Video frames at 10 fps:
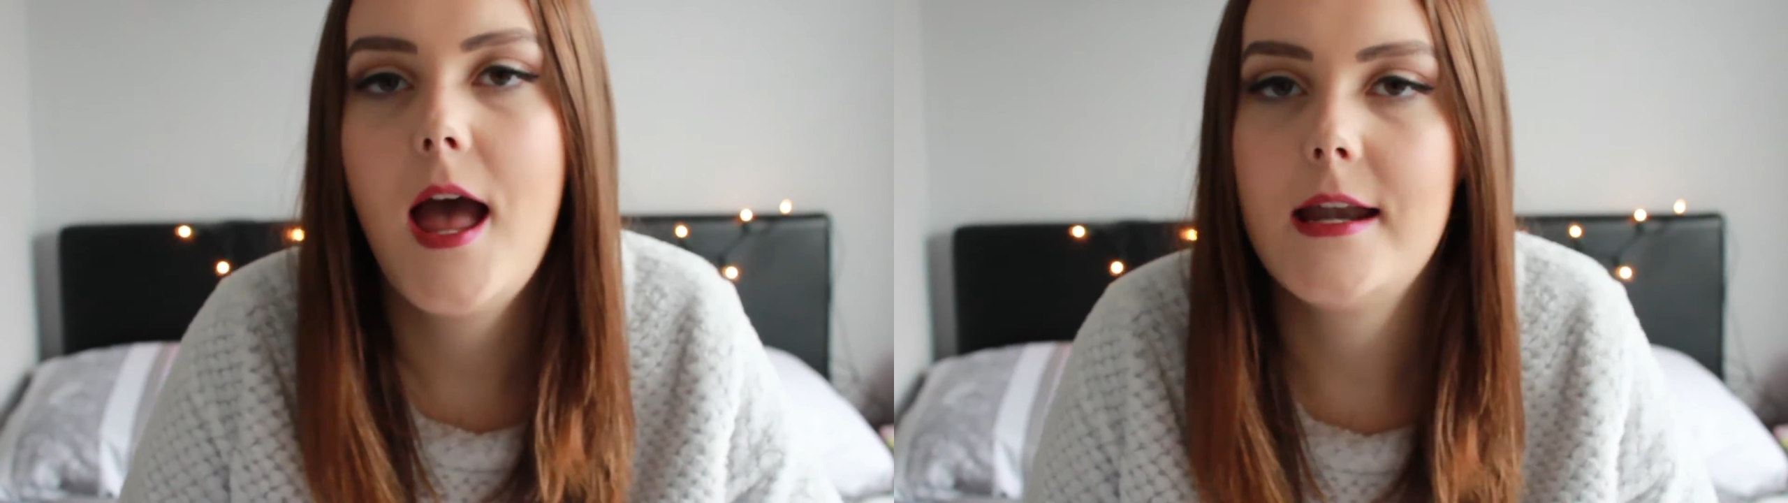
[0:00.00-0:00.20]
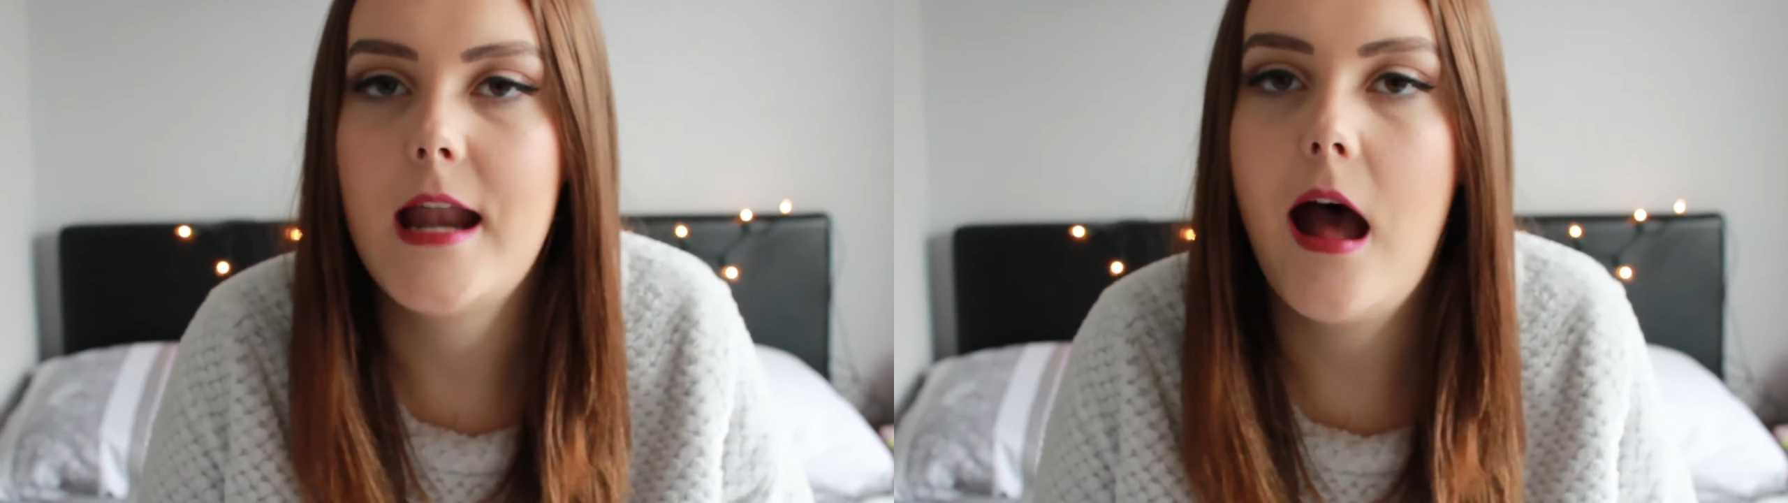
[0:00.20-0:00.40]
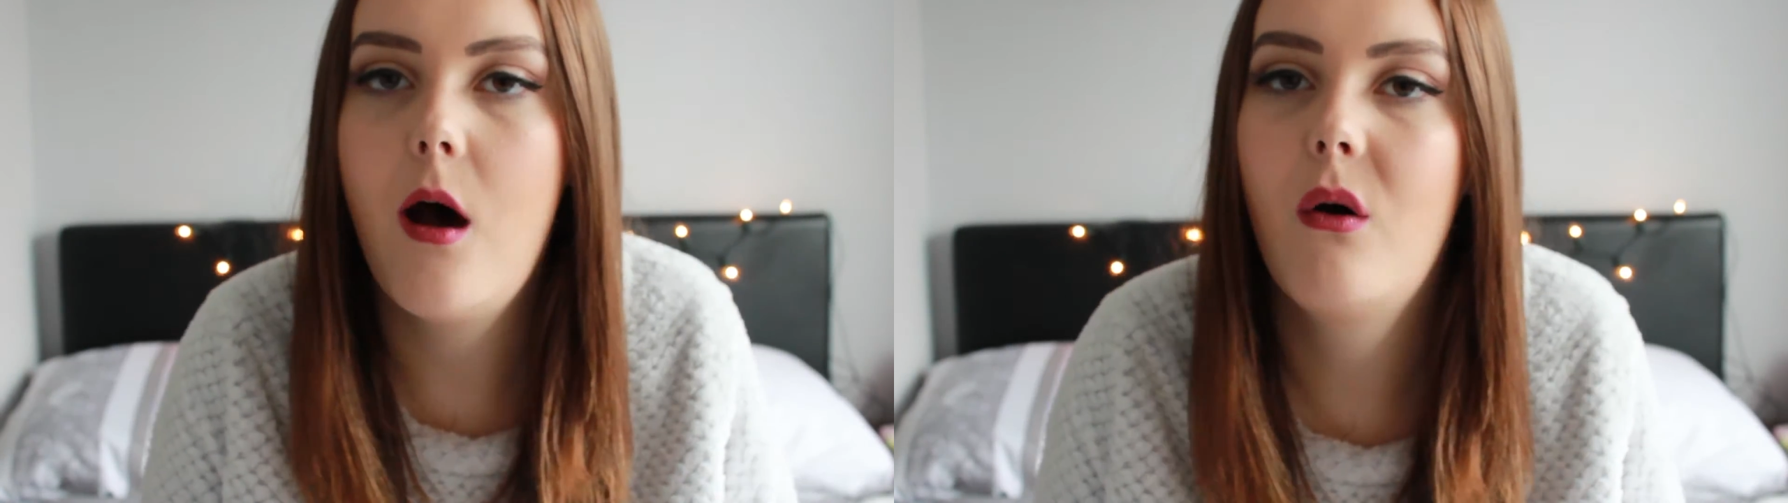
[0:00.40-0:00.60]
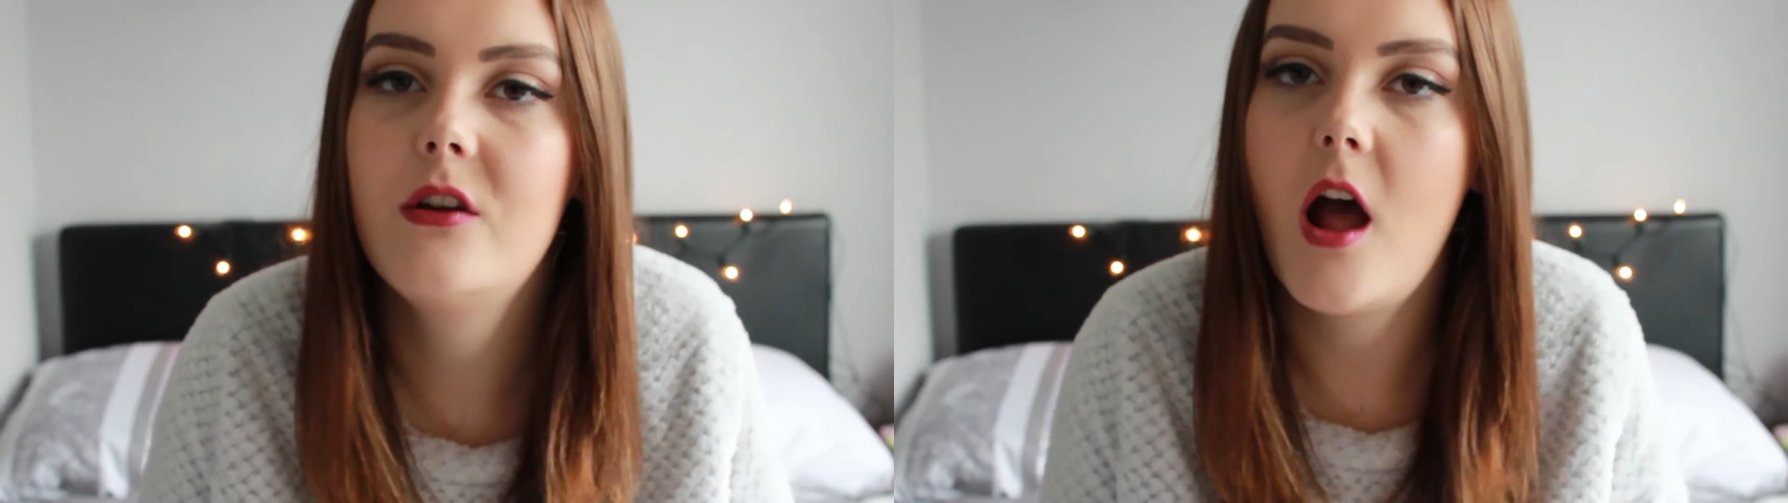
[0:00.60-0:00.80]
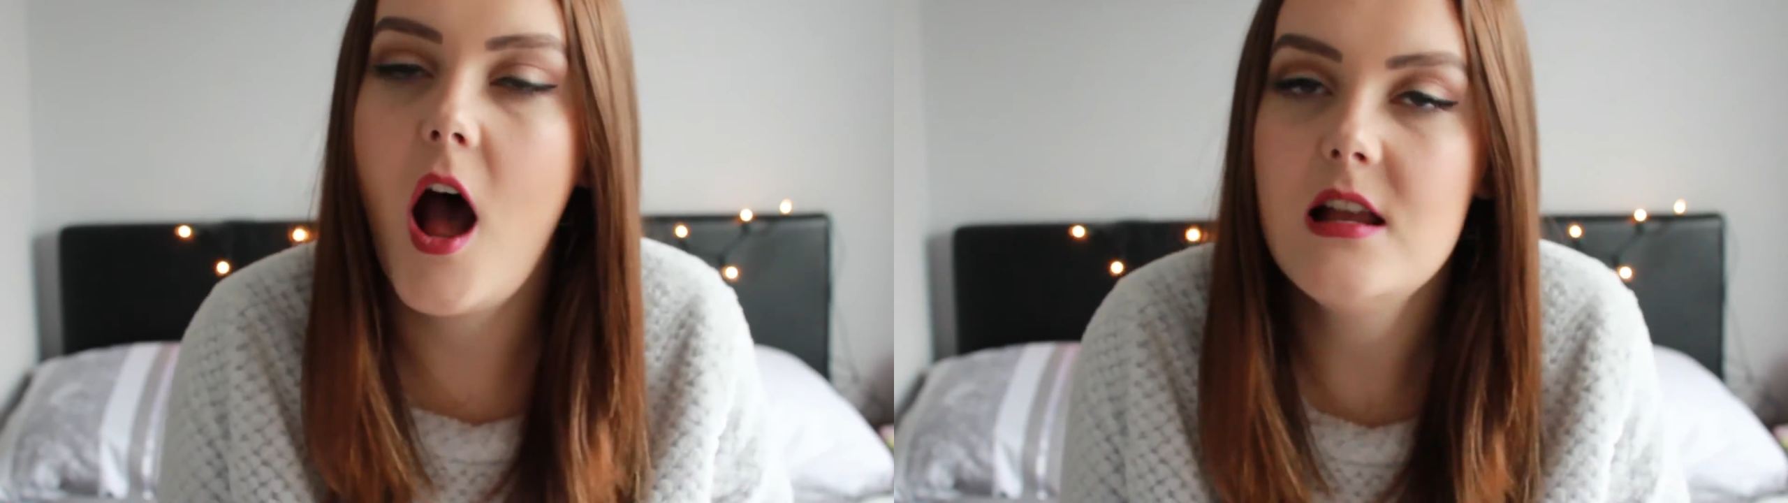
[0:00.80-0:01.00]
Now,
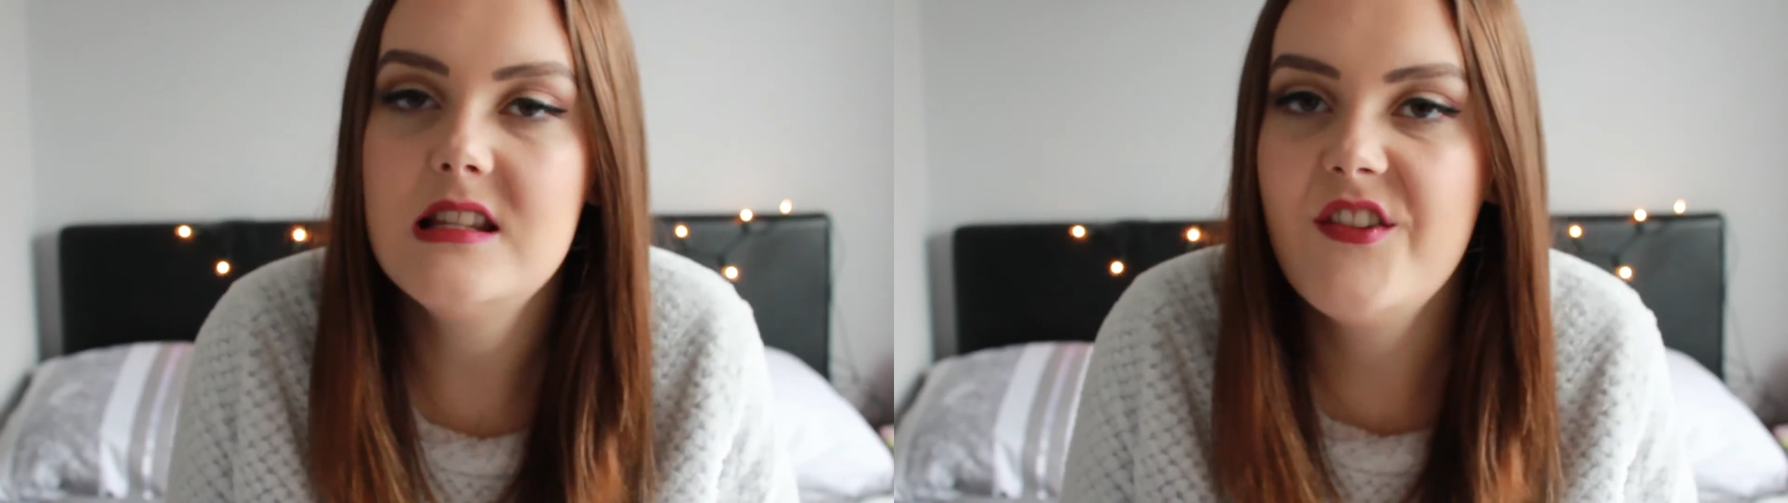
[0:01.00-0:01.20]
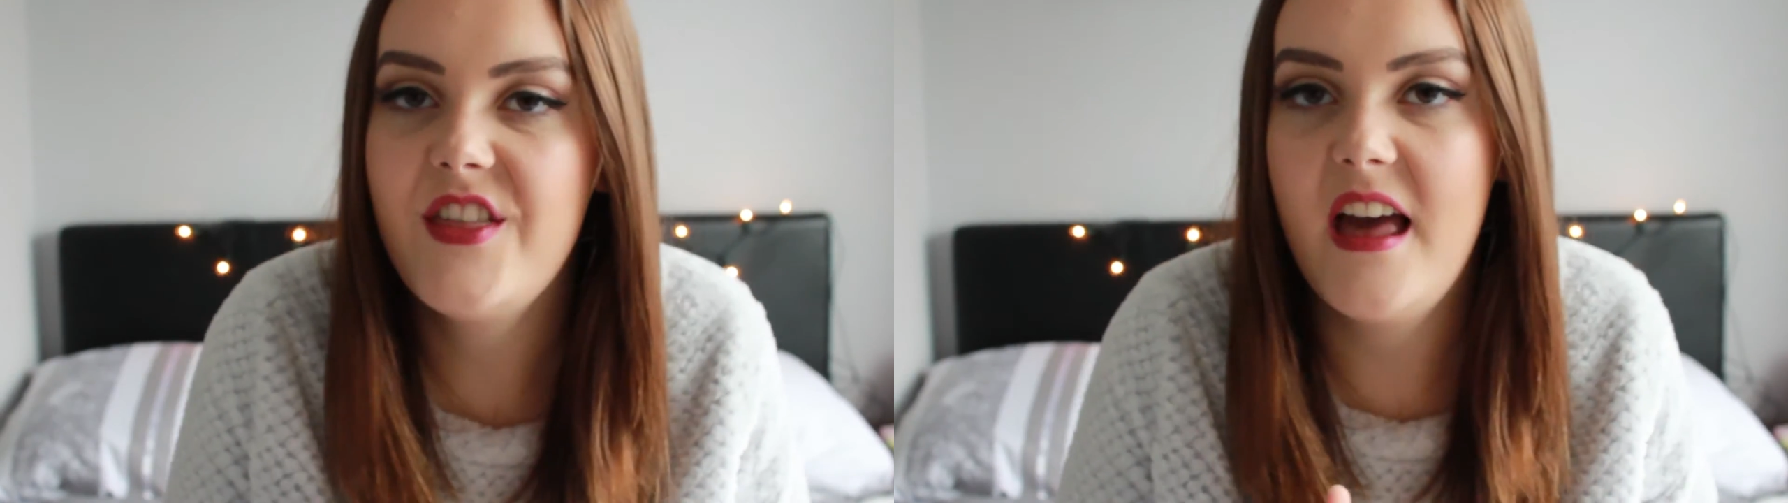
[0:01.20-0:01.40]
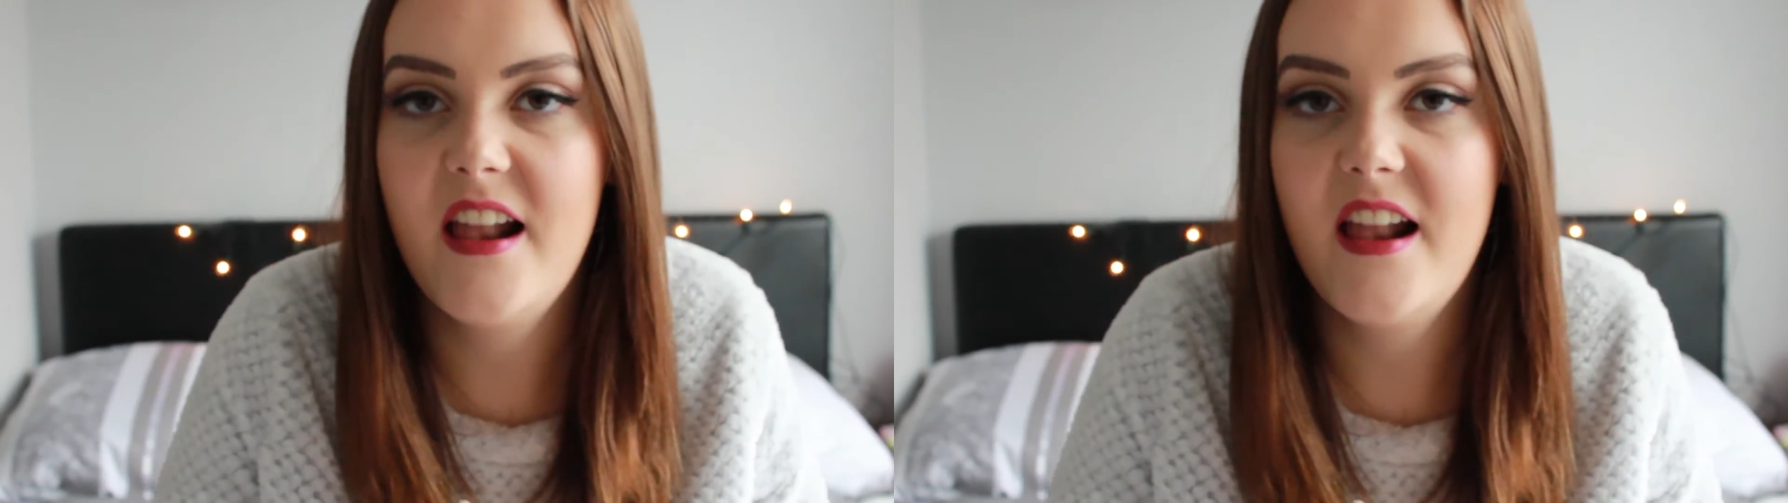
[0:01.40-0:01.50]
NARS for their